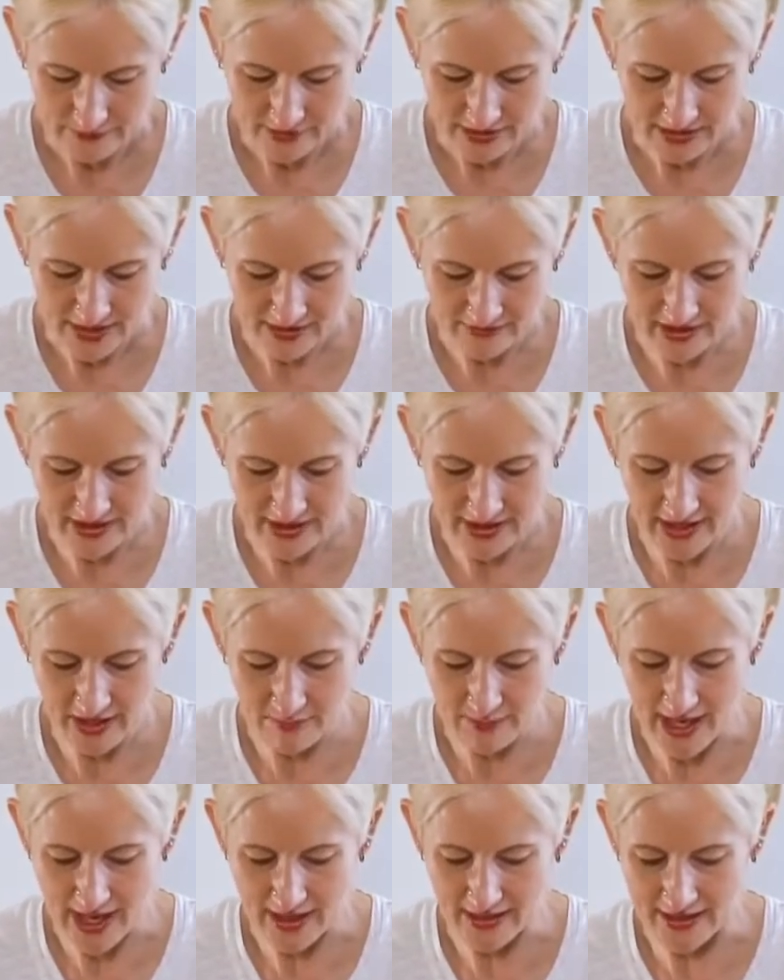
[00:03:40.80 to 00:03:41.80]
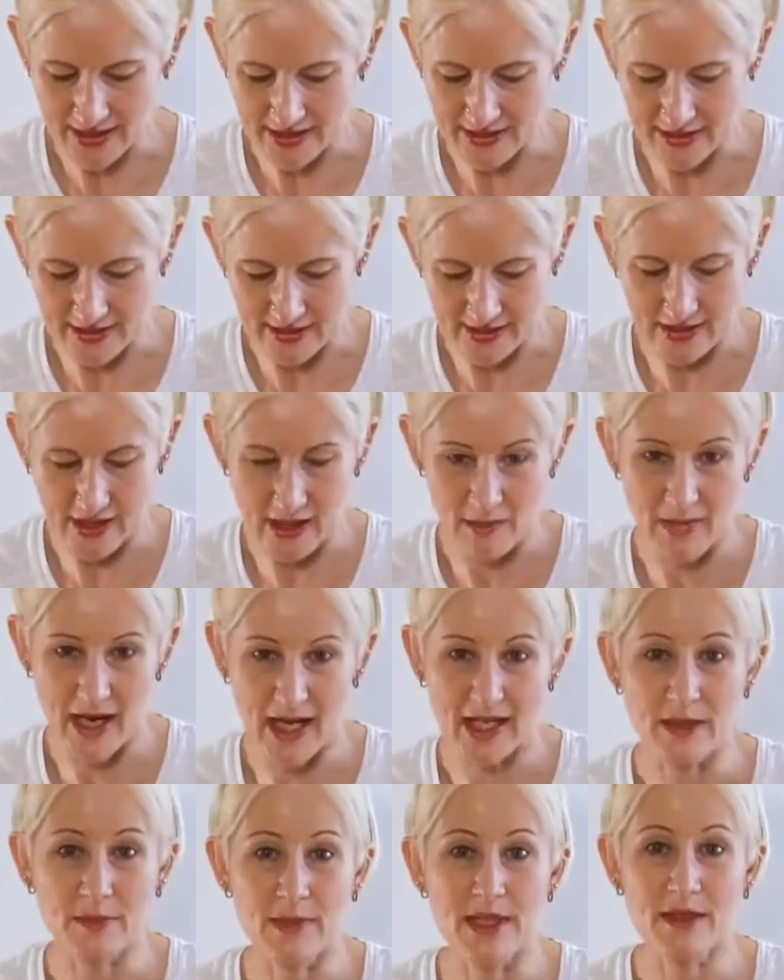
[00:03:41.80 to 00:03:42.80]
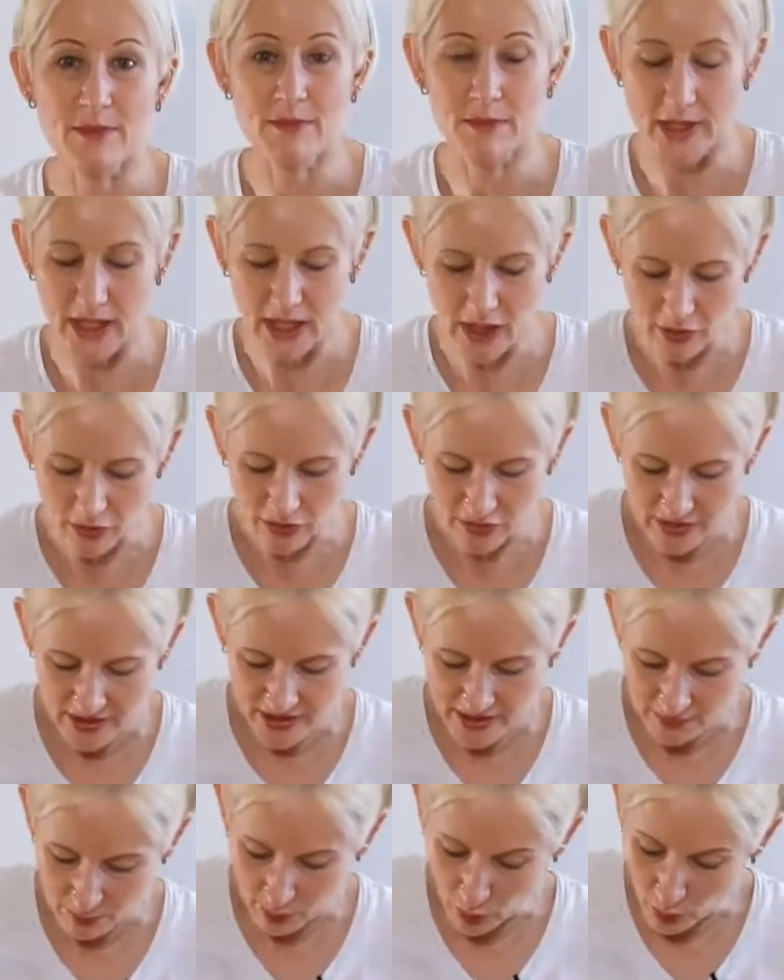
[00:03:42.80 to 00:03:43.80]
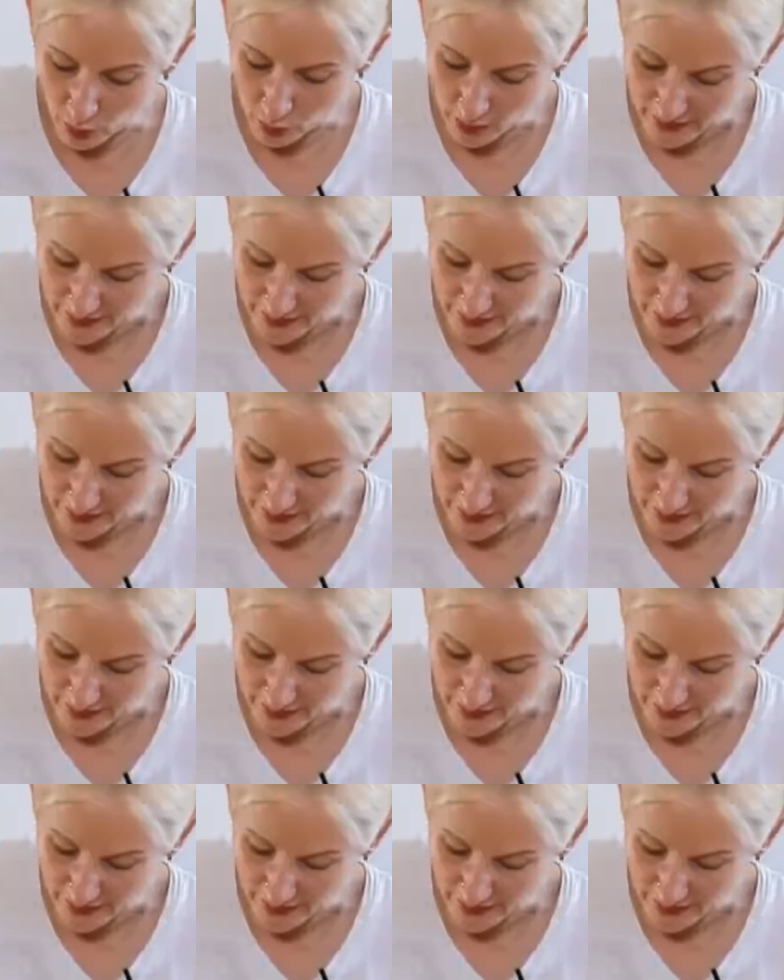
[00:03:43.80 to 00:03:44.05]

Lovely thing about this is you can make them as big or as small